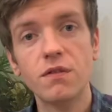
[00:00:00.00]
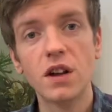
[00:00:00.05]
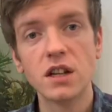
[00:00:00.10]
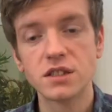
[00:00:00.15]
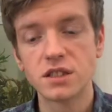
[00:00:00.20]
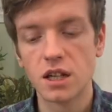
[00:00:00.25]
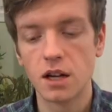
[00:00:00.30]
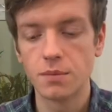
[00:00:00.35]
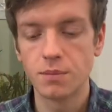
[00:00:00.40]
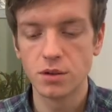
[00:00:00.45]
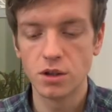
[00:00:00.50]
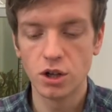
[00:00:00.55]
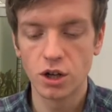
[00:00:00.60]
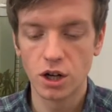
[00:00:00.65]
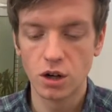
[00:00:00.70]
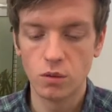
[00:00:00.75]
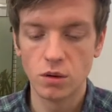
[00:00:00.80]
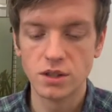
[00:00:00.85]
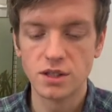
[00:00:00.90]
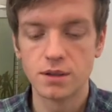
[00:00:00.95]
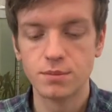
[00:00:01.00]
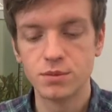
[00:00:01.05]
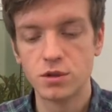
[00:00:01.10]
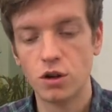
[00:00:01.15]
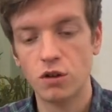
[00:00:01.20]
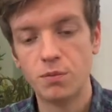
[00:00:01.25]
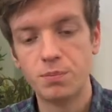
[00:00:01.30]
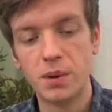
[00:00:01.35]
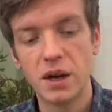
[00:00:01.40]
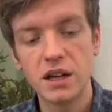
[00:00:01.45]
first up, you're going to want some
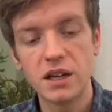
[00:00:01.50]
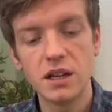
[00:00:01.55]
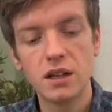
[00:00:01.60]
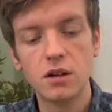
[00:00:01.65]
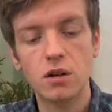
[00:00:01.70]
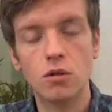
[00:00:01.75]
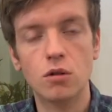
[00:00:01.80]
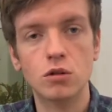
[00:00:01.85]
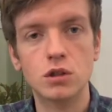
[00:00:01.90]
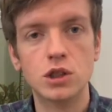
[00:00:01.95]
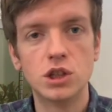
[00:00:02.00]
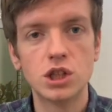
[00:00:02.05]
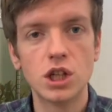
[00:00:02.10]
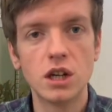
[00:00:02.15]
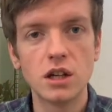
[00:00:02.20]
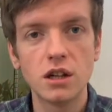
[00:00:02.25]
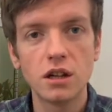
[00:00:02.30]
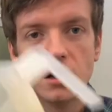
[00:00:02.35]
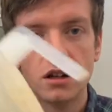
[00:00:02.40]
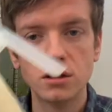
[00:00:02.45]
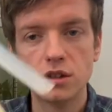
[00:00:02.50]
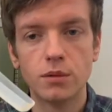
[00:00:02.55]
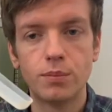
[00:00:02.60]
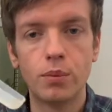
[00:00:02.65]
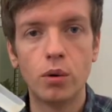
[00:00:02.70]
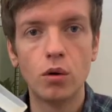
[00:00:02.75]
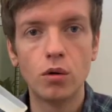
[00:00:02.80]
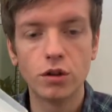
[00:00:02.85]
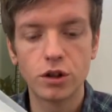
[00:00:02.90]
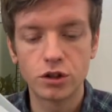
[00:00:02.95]
sort of bucket or jug to
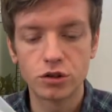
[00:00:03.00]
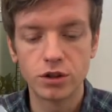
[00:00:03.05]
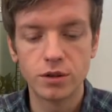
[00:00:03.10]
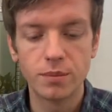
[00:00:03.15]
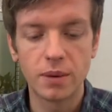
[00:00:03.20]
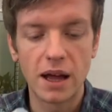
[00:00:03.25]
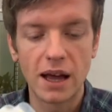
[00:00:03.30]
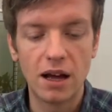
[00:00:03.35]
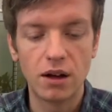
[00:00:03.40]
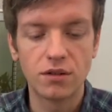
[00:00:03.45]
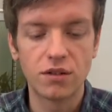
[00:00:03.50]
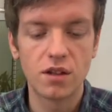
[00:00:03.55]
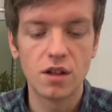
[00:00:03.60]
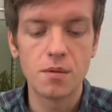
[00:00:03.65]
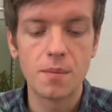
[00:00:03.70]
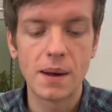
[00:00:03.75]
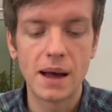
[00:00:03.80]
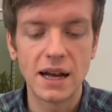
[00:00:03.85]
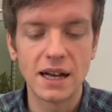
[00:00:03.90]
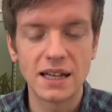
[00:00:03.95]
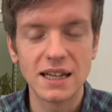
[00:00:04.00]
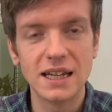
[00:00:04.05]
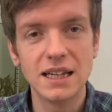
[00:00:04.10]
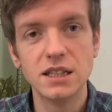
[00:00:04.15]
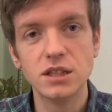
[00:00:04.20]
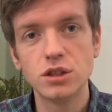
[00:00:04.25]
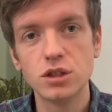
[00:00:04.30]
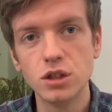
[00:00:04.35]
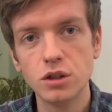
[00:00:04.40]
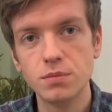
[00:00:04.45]
pour the shrimp out of the bag
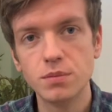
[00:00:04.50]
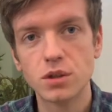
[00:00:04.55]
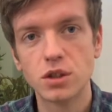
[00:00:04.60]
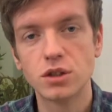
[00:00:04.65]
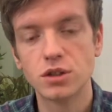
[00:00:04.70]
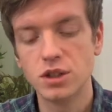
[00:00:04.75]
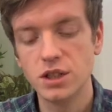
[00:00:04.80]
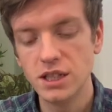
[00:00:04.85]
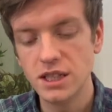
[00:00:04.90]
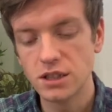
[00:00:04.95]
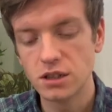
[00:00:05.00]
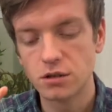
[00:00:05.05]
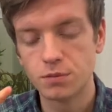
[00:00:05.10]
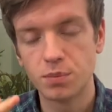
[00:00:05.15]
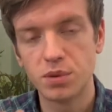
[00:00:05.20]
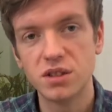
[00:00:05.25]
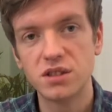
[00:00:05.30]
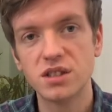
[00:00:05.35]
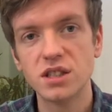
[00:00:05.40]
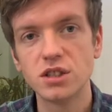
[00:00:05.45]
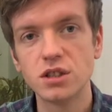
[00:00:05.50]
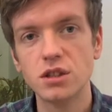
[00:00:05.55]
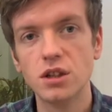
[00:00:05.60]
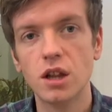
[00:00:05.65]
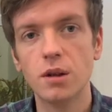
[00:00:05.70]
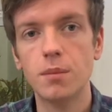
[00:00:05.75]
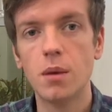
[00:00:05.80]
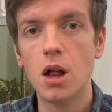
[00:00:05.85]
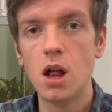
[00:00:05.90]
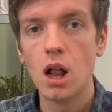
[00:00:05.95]
into, because you need to position
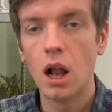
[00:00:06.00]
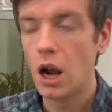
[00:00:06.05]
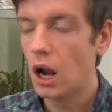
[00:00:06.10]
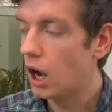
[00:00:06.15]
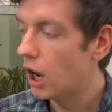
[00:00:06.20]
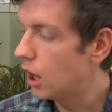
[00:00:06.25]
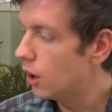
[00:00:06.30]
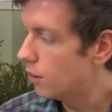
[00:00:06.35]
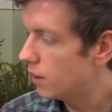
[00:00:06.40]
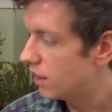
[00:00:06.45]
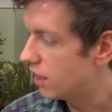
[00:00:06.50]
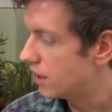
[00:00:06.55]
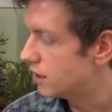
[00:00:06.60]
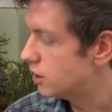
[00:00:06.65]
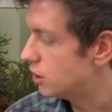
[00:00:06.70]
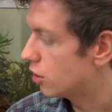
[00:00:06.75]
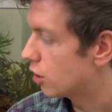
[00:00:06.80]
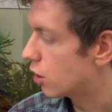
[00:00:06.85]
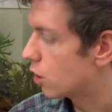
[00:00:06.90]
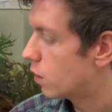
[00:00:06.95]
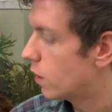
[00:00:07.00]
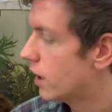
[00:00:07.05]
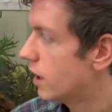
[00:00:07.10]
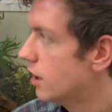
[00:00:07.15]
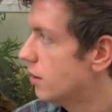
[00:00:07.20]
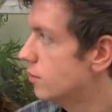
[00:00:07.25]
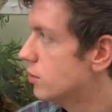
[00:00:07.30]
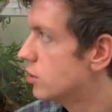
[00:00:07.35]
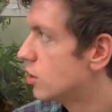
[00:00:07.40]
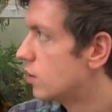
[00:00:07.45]
them lower than your
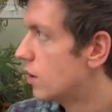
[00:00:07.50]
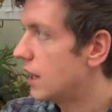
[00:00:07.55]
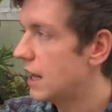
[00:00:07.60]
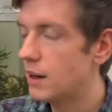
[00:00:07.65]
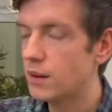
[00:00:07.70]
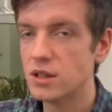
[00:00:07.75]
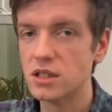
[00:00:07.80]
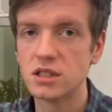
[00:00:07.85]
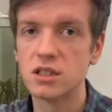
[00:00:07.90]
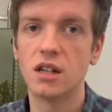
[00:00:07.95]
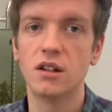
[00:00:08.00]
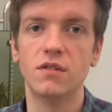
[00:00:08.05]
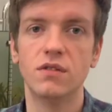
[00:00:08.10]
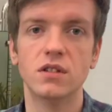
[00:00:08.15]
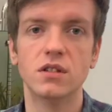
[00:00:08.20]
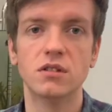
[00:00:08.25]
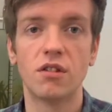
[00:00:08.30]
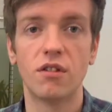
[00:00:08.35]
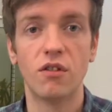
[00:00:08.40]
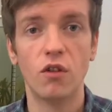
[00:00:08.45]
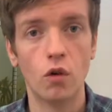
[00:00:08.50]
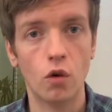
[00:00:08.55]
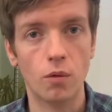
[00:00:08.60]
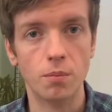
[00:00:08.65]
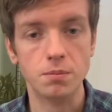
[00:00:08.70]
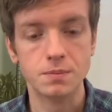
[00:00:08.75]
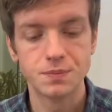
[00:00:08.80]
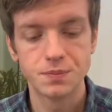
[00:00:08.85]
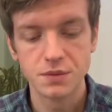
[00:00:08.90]
aquarium to allow a siphon to form.